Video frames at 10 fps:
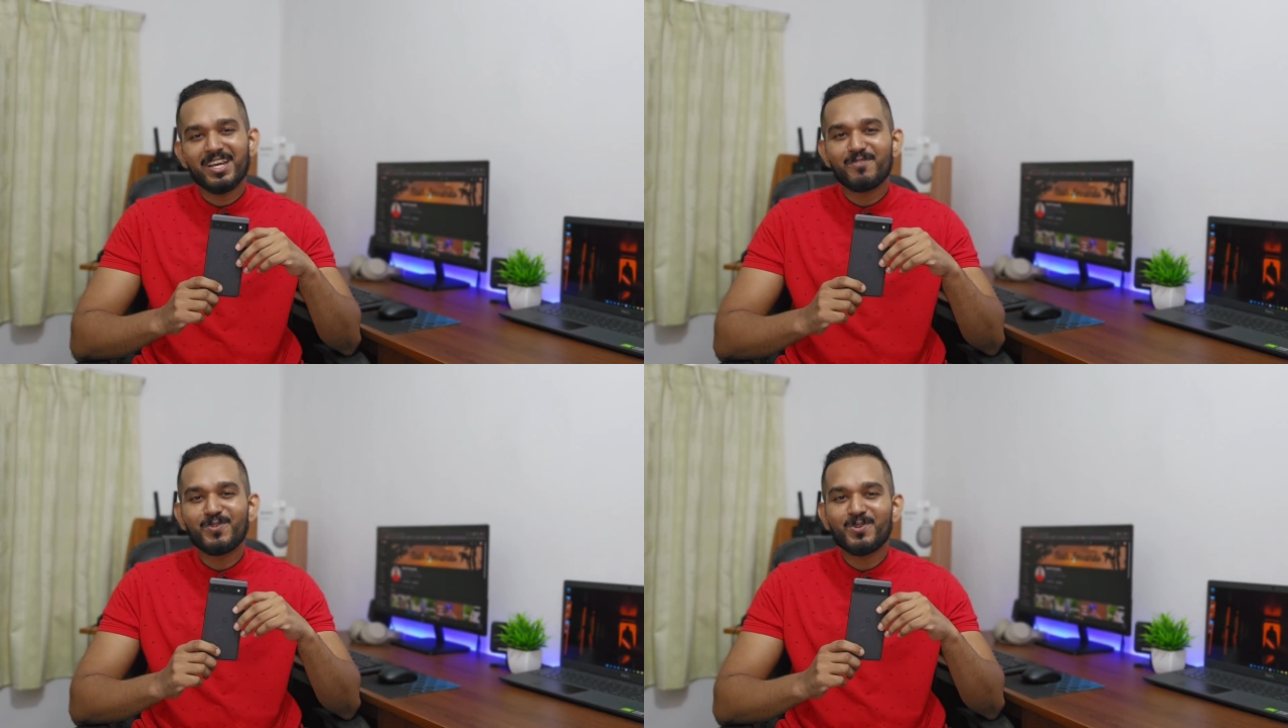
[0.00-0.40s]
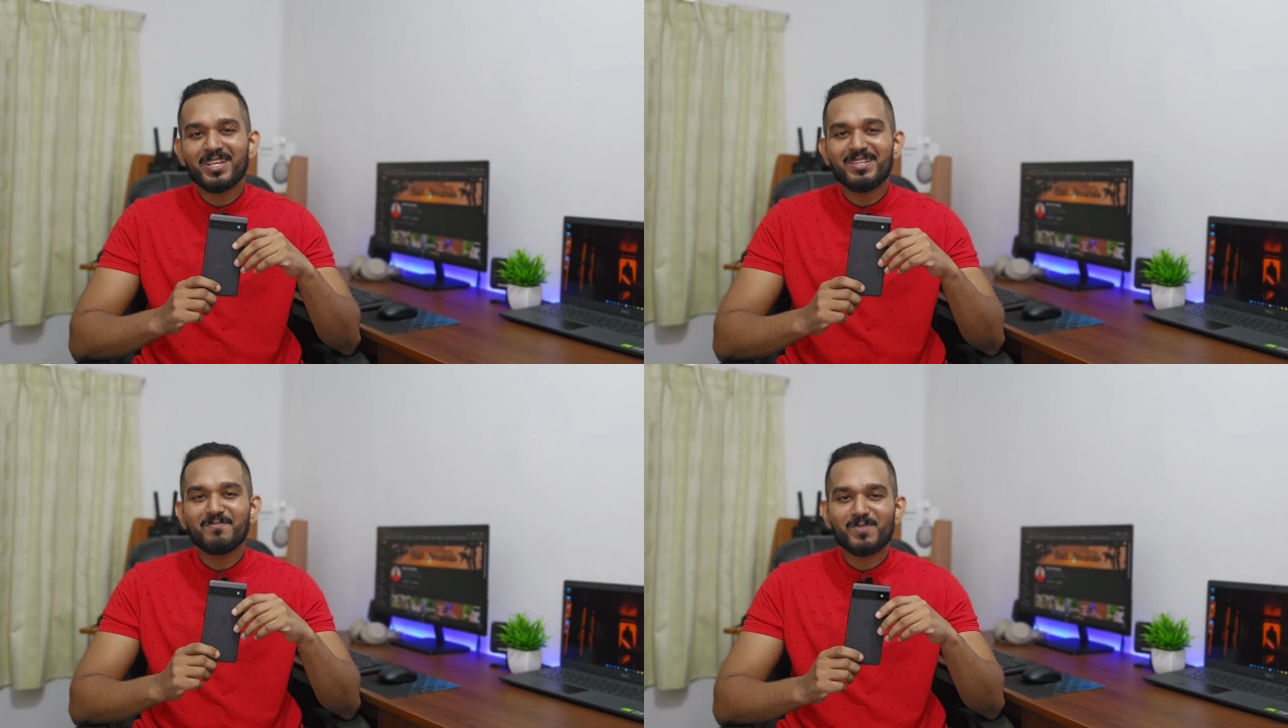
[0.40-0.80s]
If you
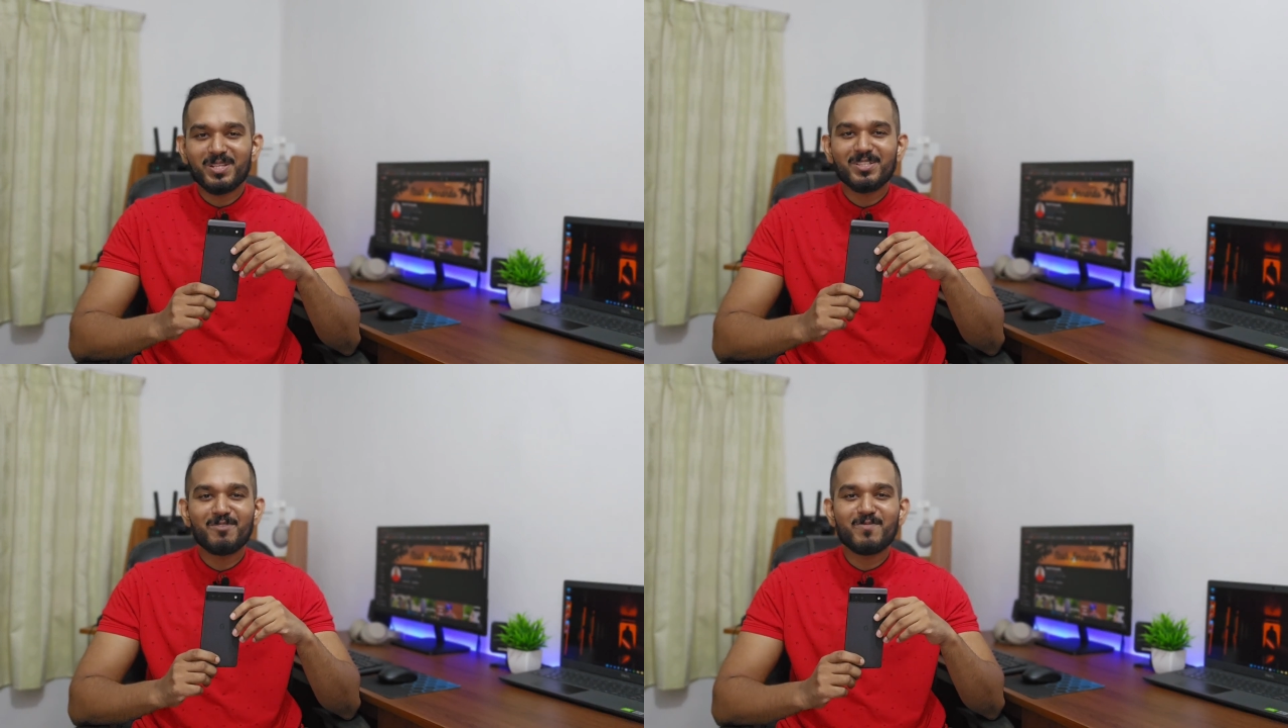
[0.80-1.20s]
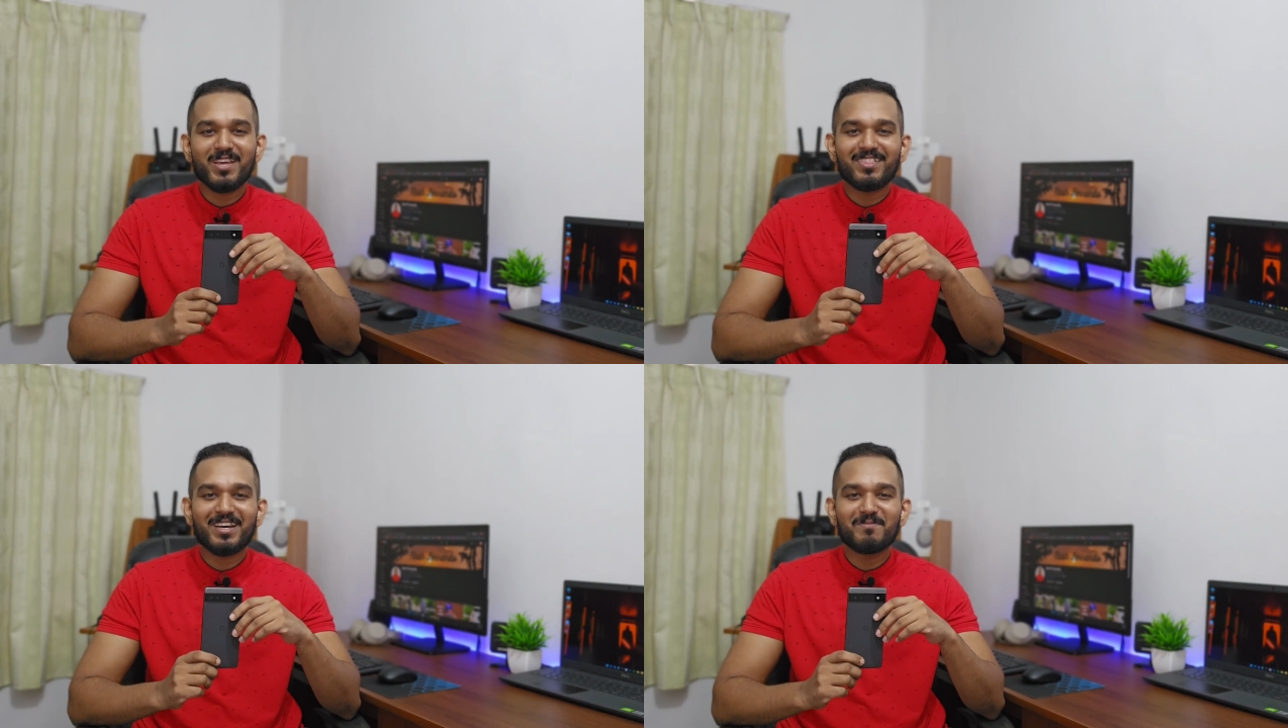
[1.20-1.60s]
did, please give me
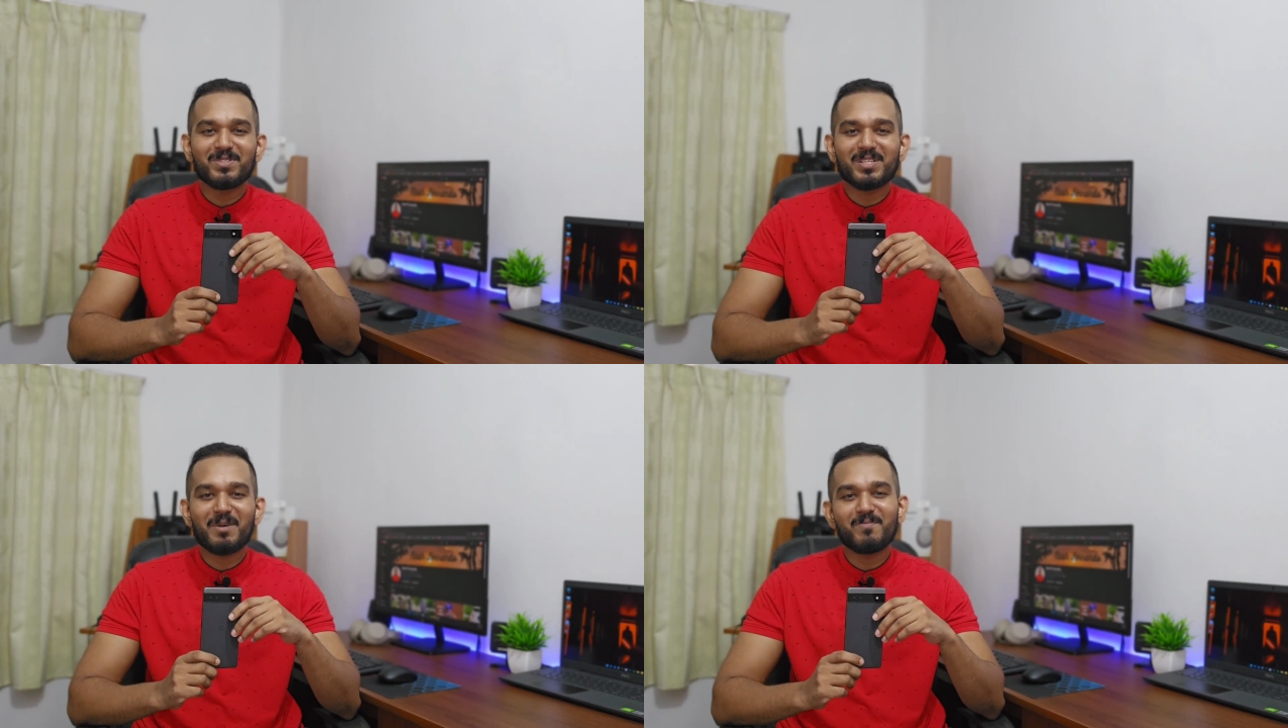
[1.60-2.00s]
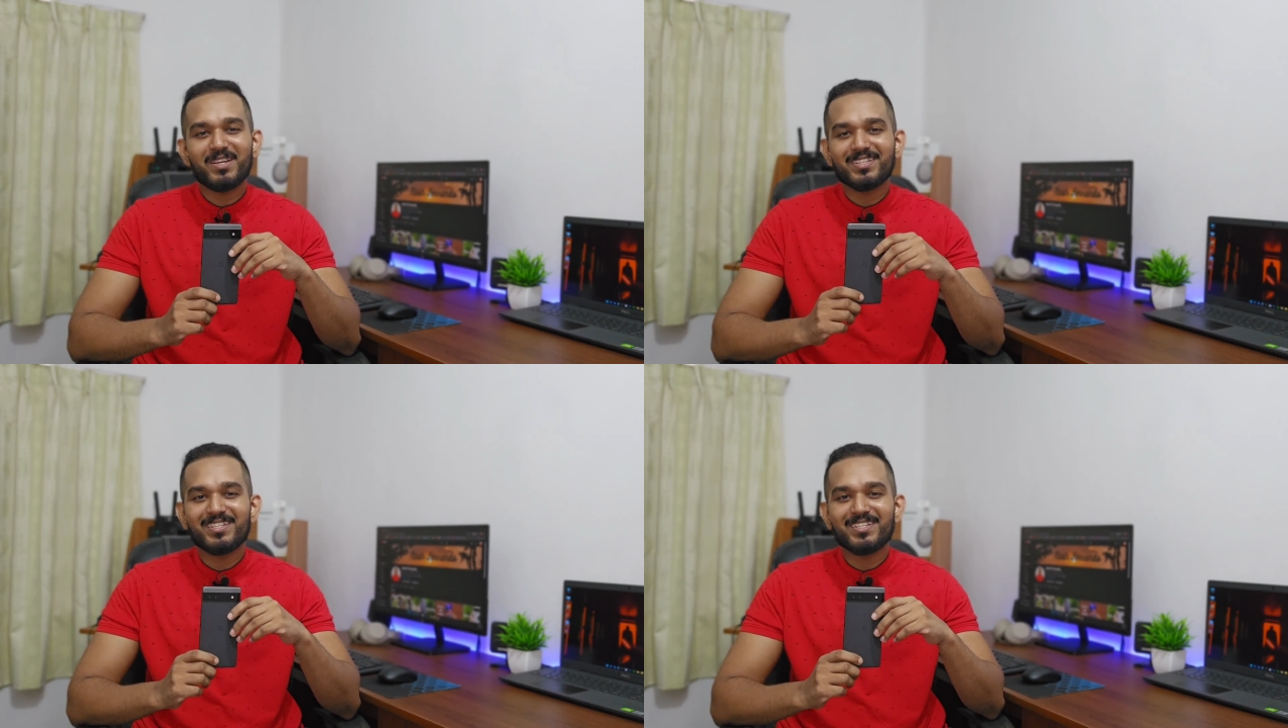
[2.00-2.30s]
a thumbs up and